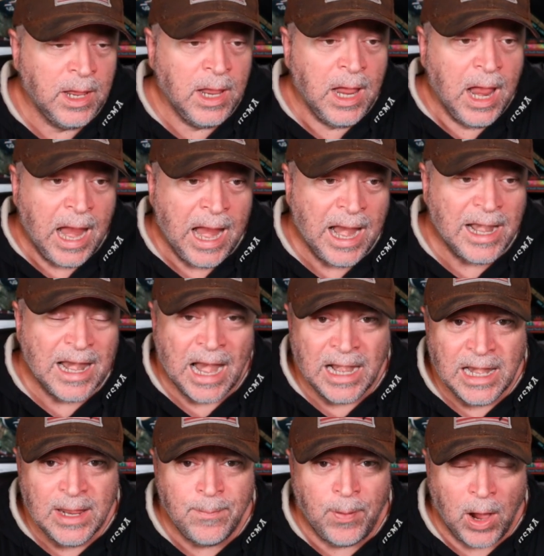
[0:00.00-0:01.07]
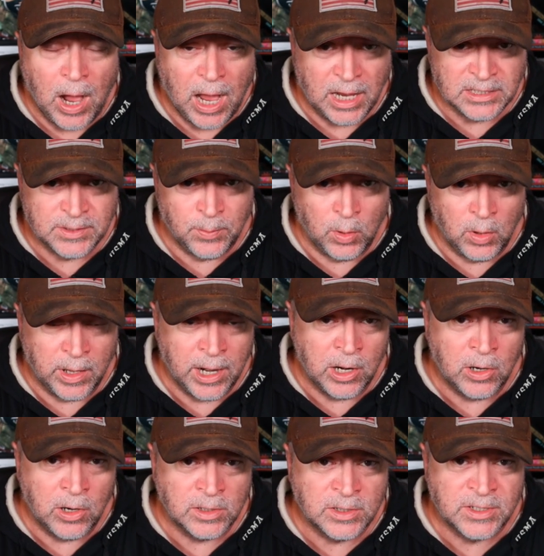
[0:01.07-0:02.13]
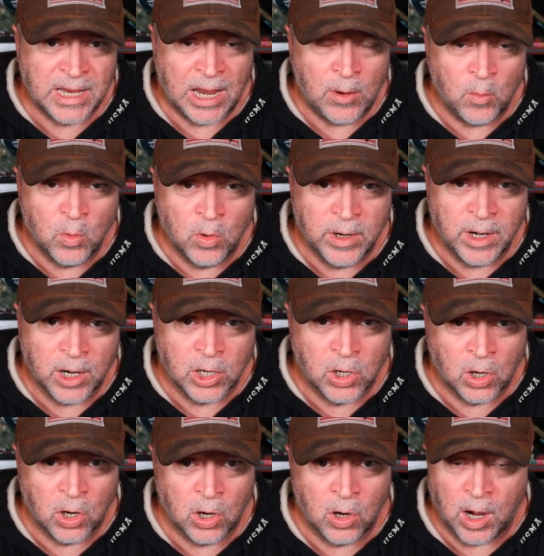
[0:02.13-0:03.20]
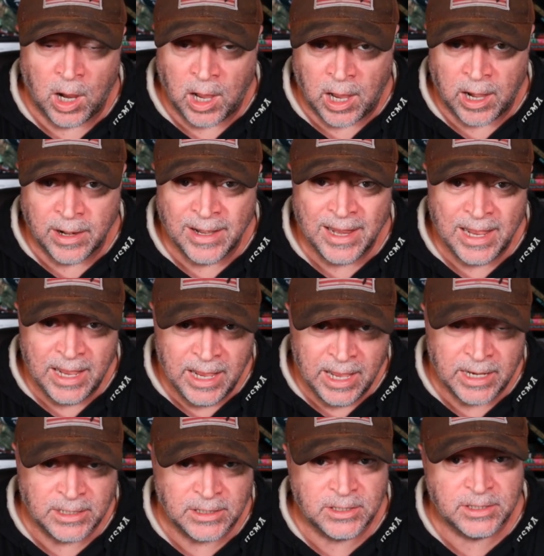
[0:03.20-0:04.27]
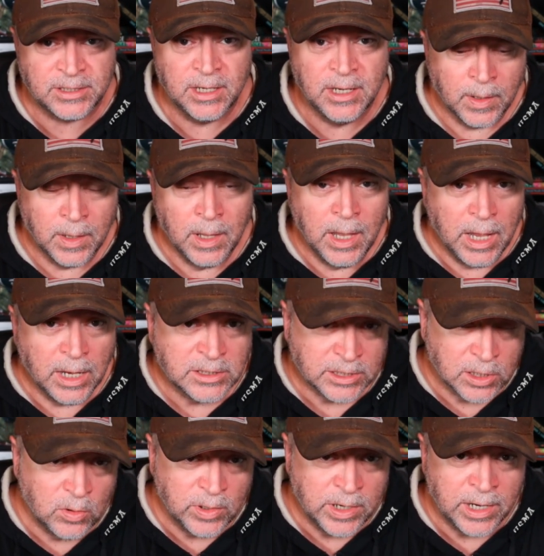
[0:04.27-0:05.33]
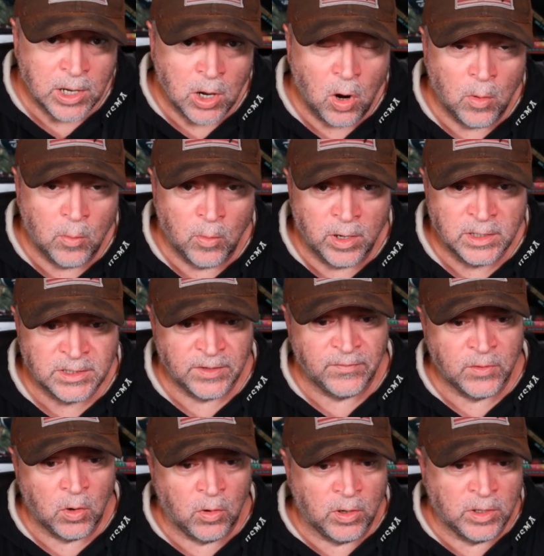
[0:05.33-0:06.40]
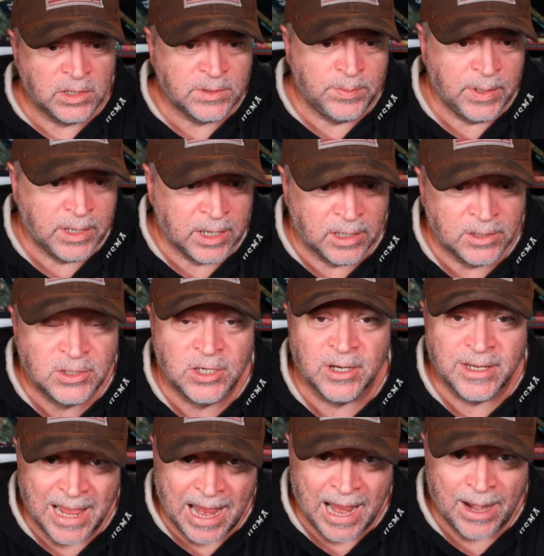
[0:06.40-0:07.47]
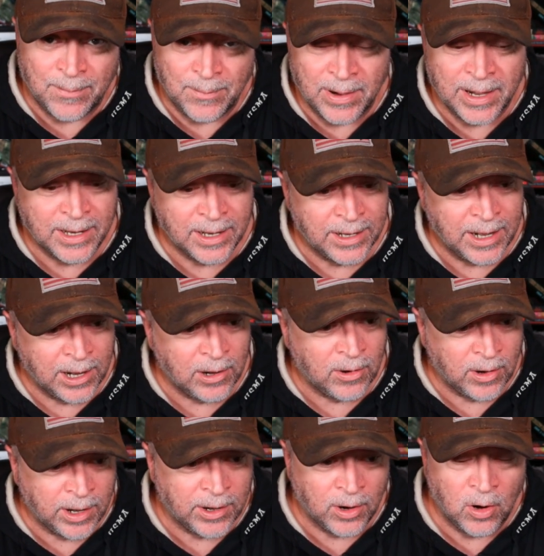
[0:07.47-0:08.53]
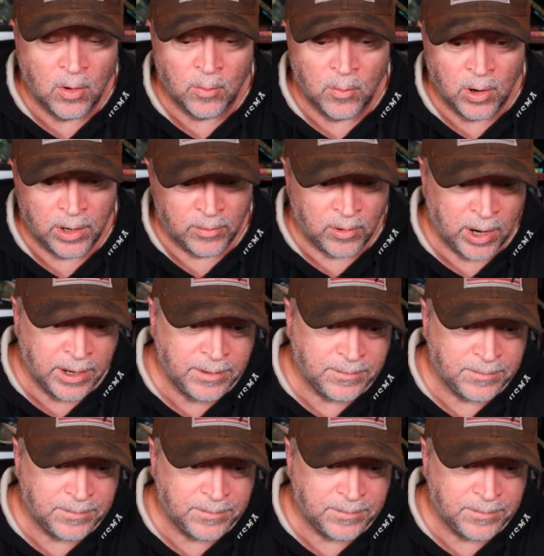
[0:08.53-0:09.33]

and any possible errors that would occur on hits, excluding home runs, of course, because you can't make an error on a home run, right?